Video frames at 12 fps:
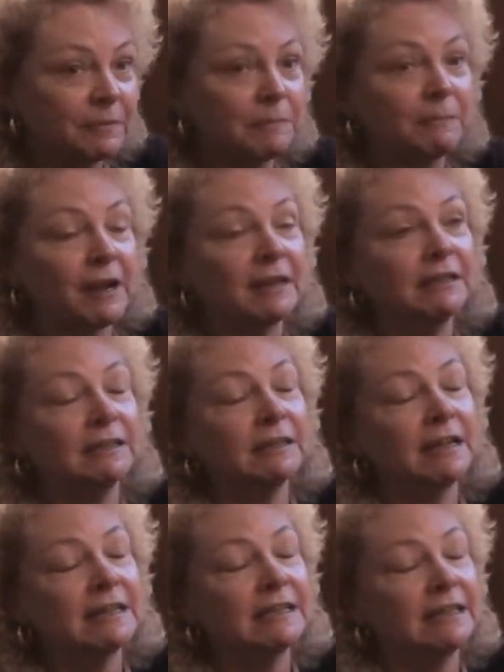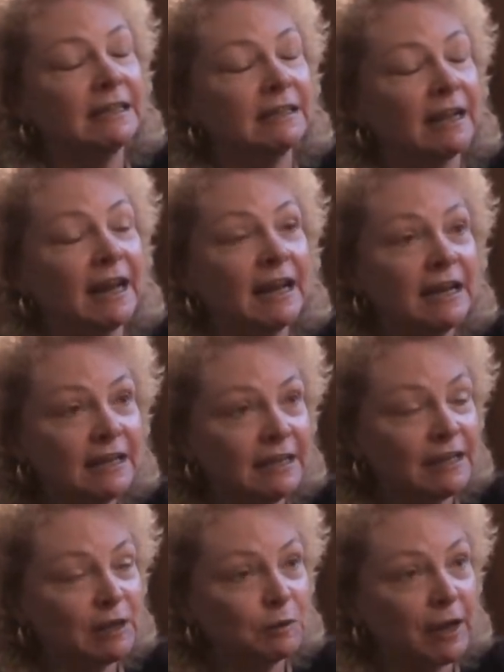but by 1980,
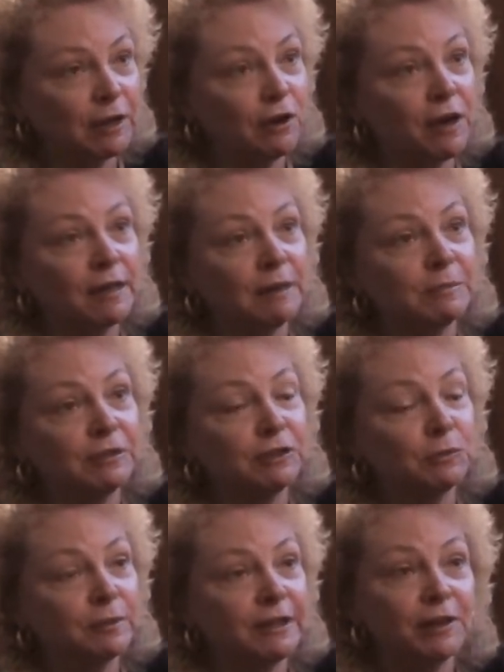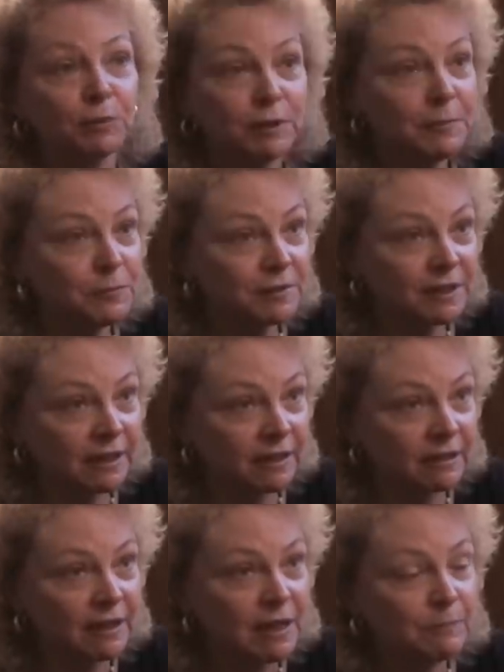it had gone up to
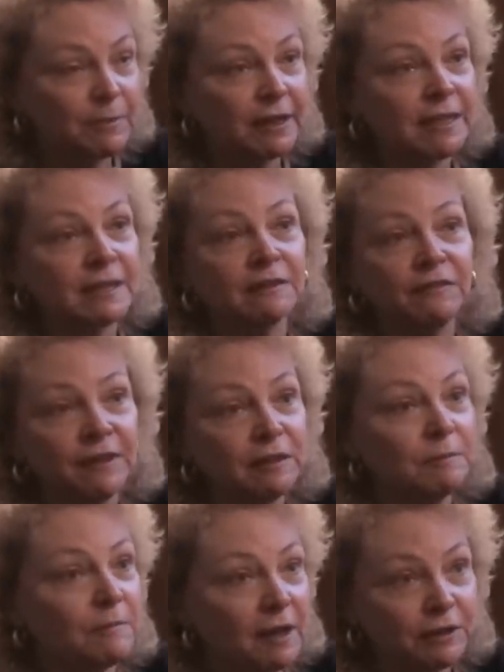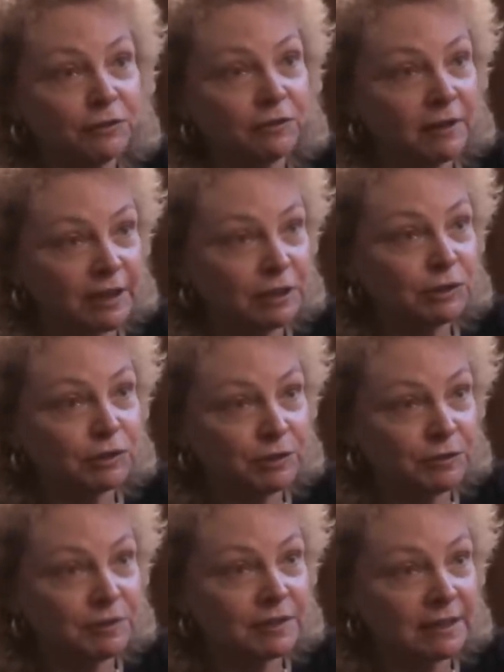23% because the fetal monitor got
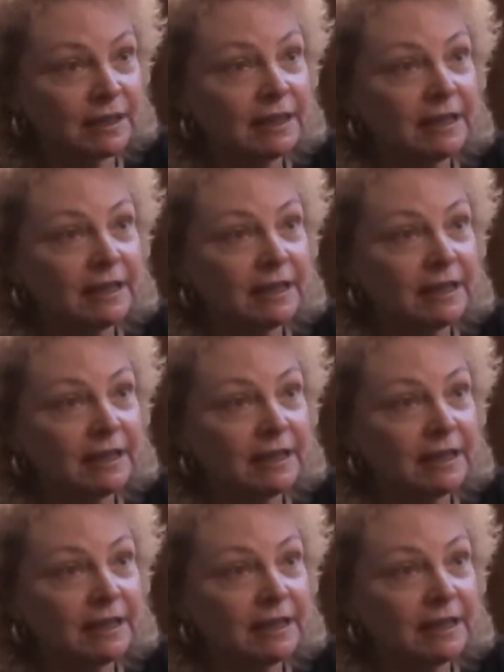introduced